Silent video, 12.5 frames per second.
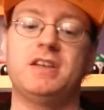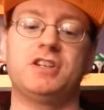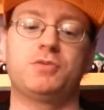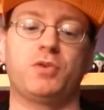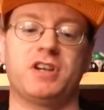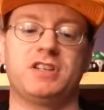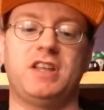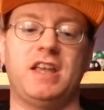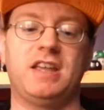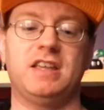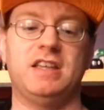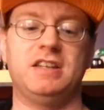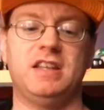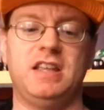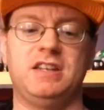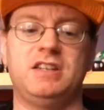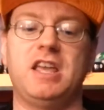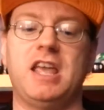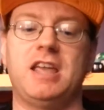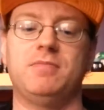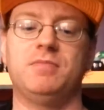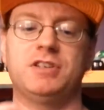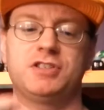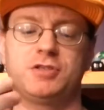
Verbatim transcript: It's where you take an in-game